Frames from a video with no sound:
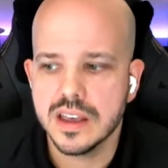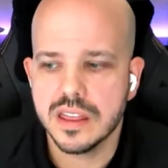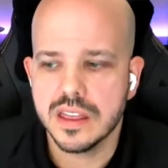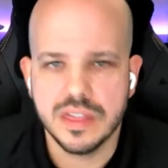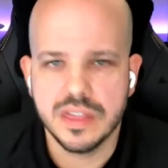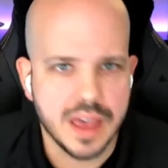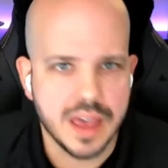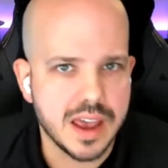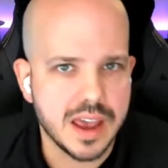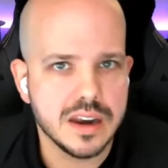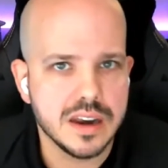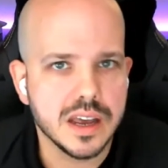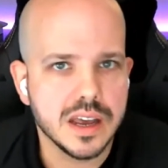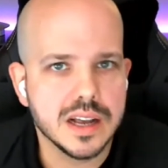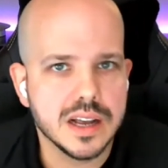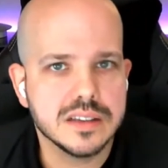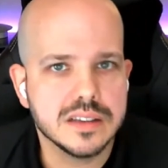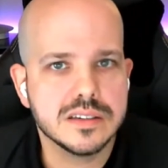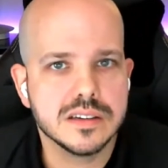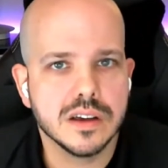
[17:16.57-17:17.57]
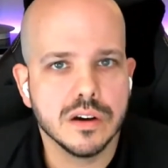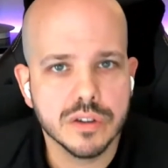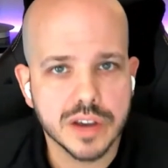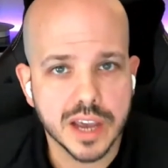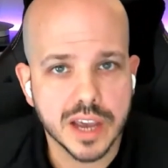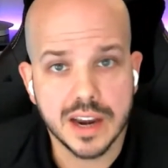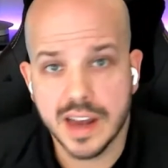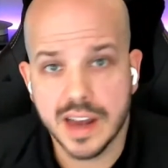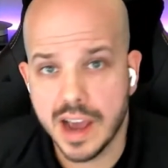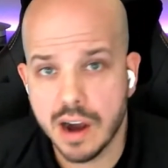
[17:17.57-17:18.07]
Then it's,
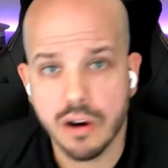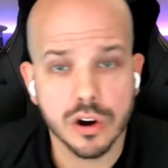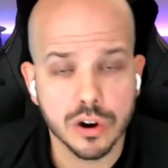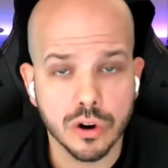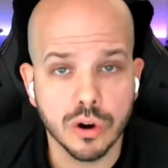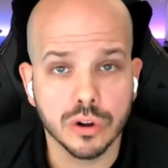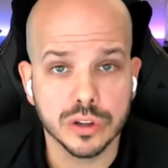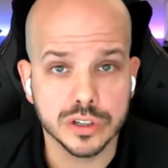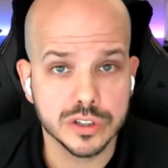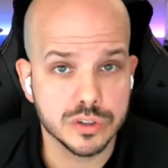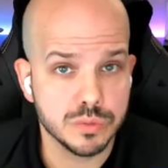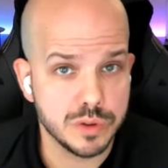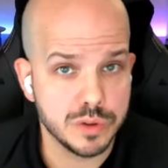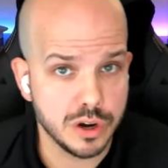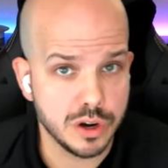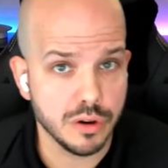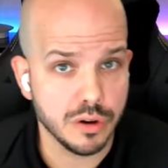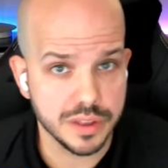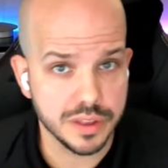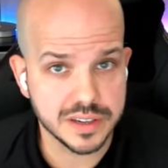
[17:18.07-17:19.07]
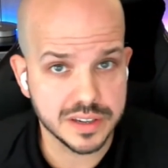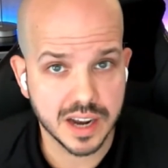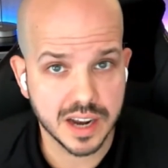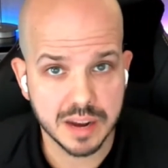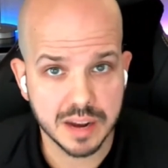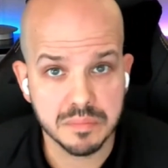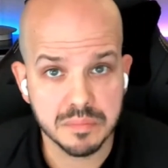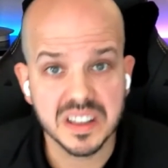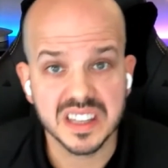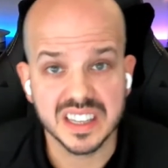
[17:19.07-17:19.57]
okay, now our goal is, we know the
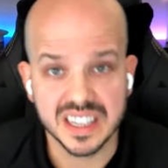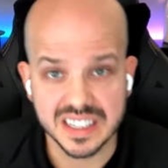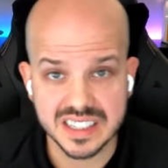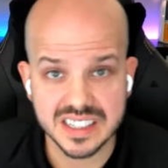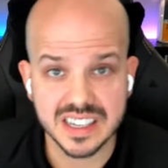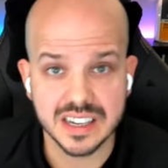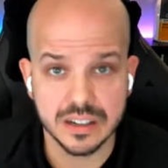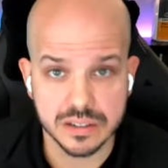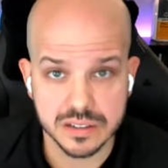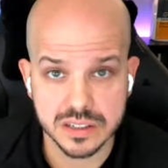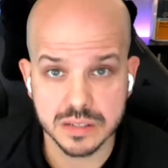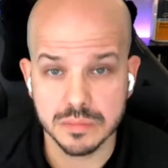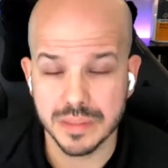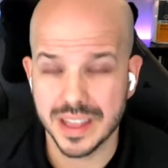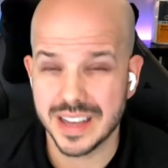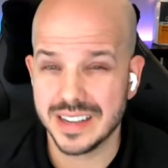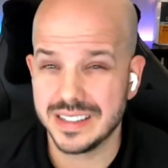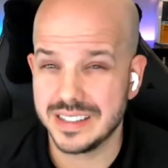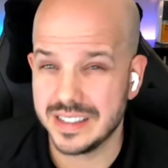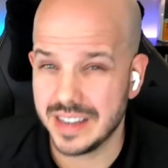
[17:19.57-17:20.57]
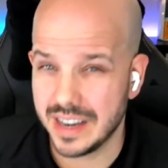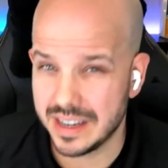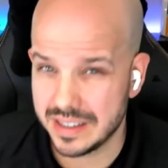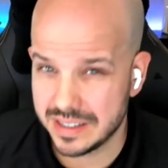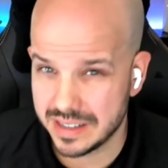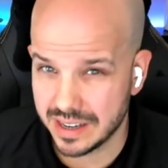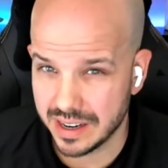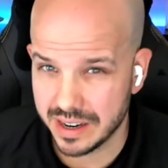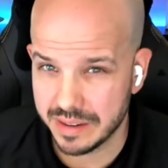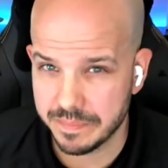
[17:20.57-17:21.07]
time, let's kill some of that dead
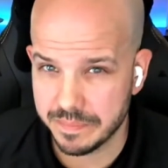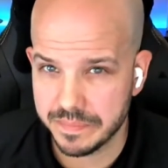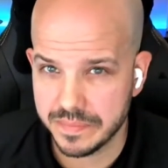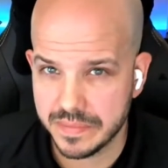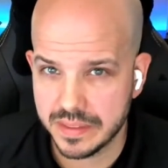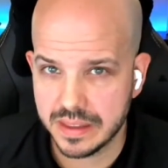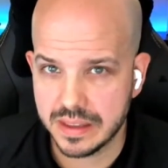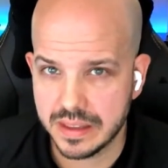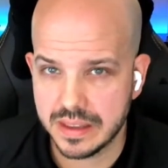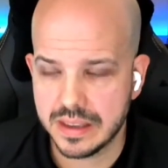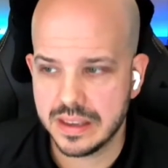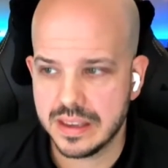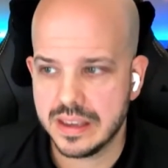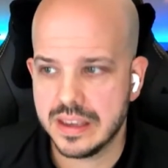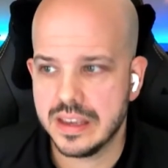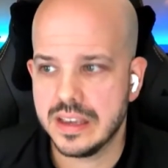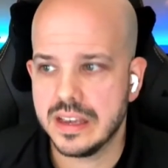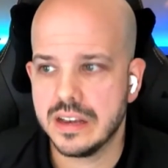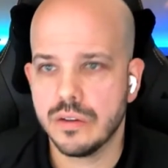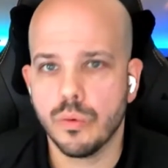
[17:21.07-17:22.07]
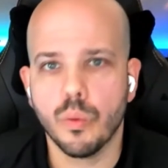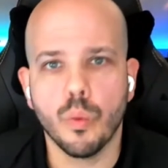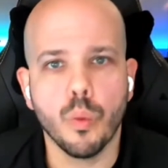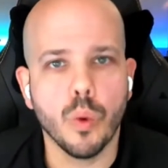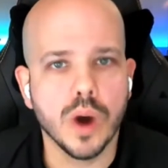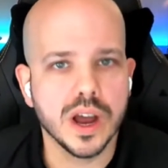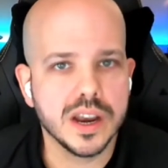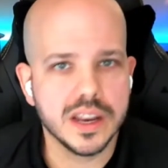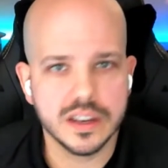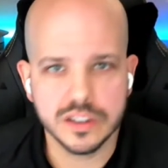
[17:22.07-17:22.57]
time.
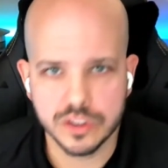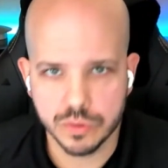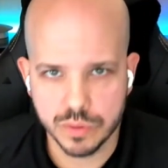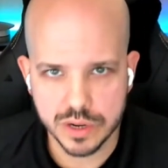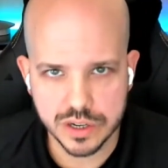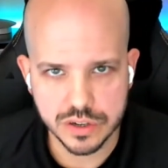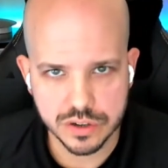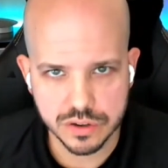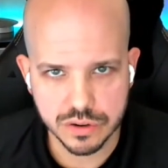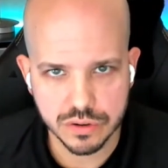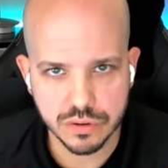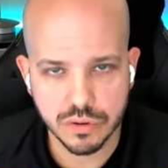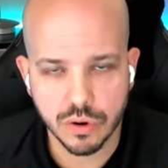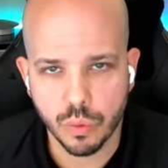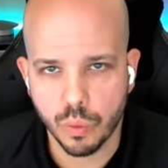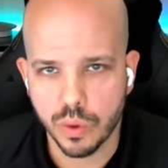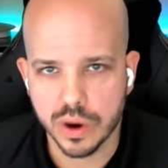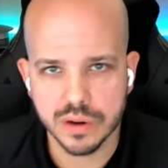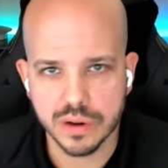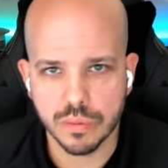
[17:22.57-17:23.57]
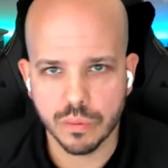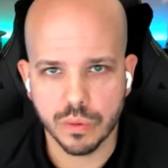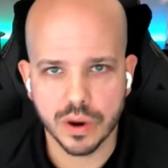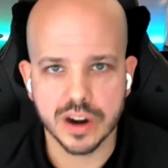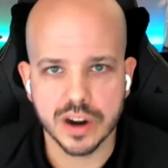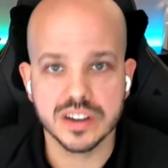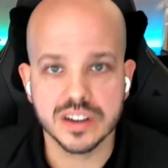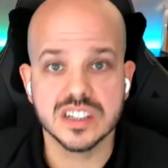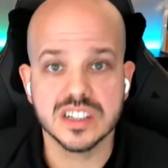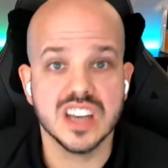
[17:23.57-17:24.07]
What do we do?
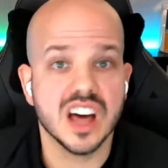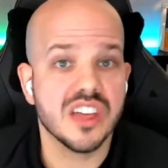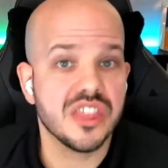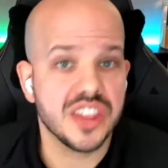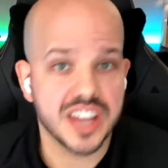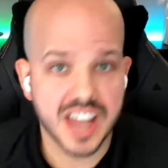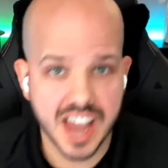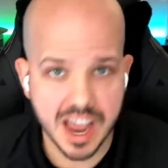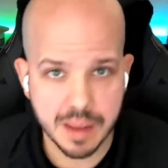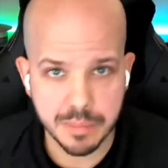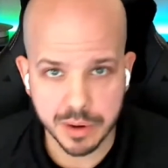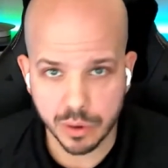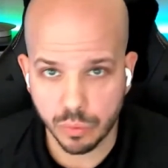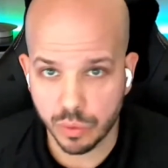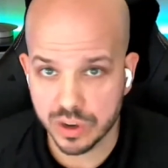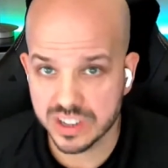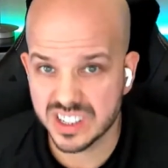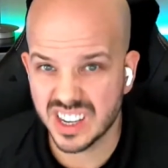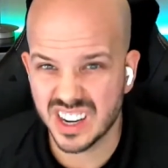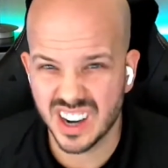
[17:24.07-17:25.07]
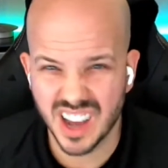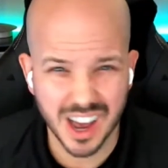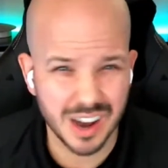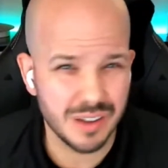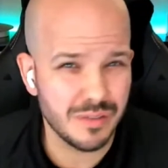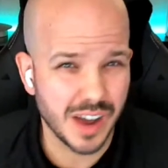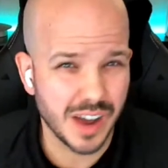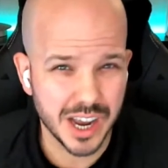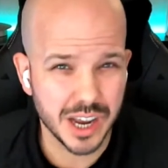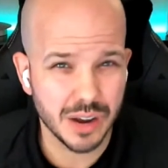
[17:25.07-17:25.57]
Where's nothing happening? Where's that
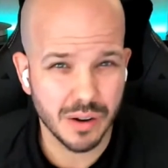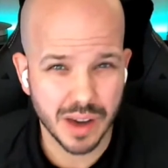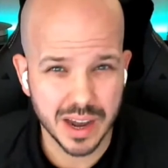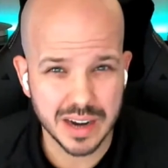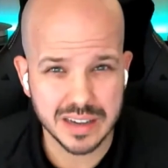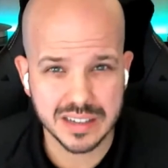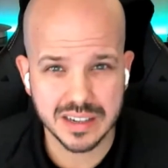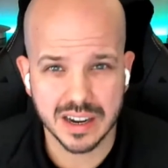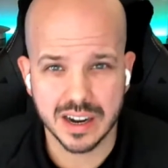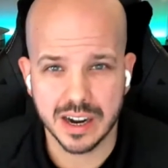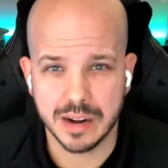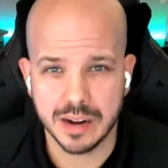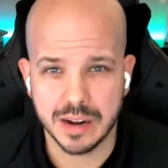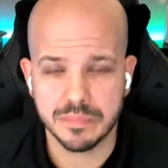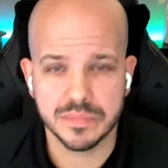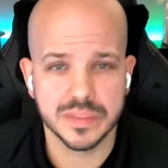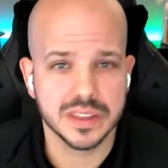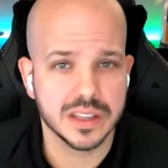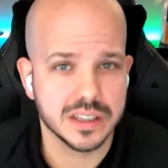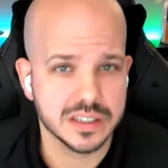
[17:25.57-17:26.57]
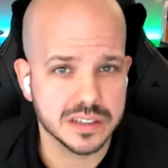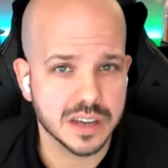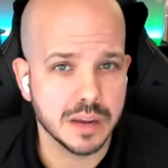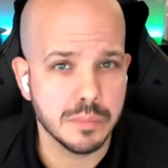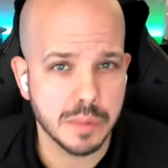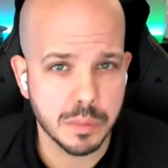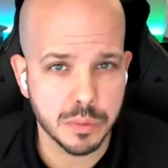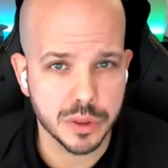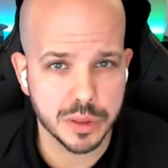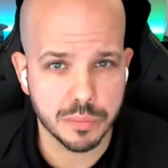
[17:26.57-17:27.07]
non-value added time? Let's come
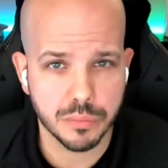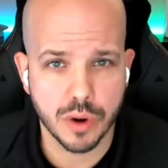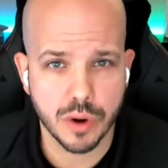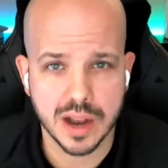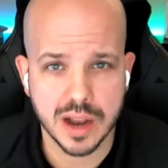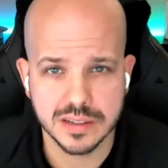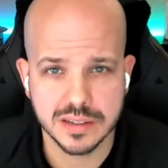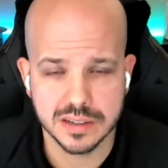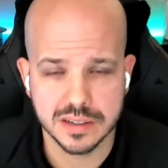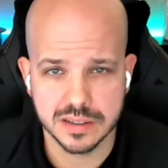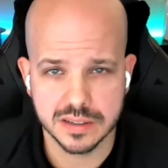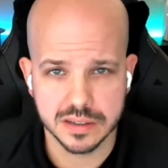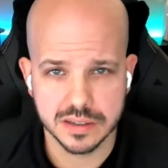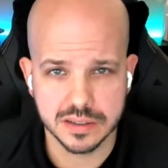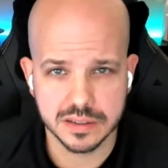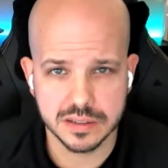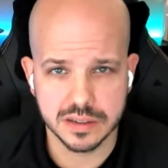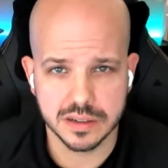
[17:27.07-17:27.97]
up with a process to